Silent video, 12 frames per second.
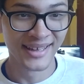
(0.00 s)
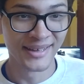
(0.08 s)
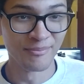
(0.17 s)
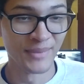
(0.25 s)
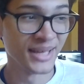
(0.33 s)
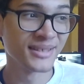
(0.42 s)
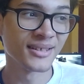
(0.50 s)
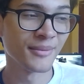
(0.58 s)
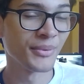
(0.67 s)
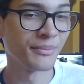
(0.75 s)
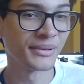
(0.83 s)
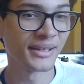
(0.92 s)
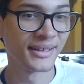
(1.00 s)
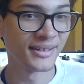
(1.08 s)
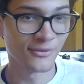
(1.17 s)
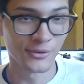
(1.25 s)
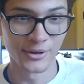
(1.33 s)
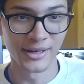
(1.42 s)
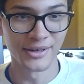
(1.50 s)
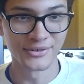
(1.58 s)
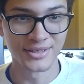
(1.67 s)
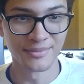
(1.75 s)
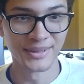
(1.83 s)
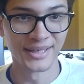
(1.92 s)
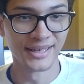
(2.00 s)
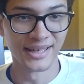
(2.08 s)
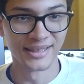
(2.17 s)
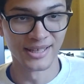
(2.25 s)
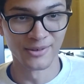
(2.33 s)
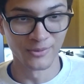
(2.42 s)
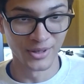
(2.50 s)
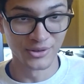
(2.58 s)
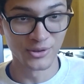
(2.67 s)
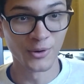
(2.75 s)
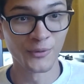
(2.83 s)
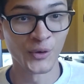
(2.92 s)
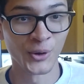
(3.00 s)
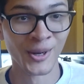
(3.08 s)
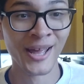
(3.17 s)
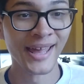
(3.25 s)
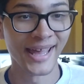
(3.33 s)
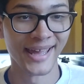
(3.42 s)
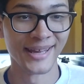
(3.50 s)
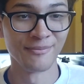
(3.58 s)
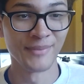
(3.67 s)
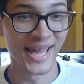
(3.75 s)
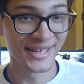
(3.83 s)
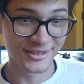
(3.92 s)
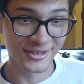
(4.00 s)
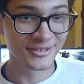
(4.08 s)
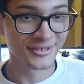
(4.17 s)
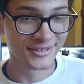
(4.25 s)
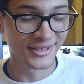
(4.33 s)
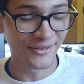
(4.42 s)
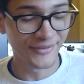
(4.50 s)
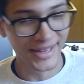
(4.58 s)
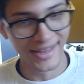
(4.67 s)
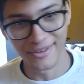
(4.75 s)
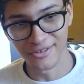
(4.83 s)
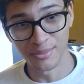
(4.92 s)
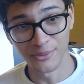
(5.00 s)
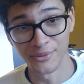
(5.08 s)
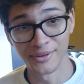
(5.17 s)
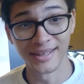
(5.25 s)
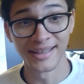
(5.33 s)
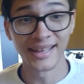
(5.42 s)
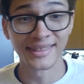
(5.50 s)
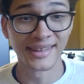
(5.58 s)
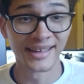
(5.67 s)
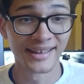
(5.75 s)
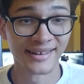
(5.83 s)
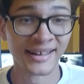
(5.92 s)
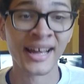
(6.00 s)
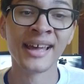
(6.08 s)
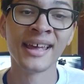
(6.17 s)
makes up a place for her house to be, and then runs over and magics herself a house before they get there.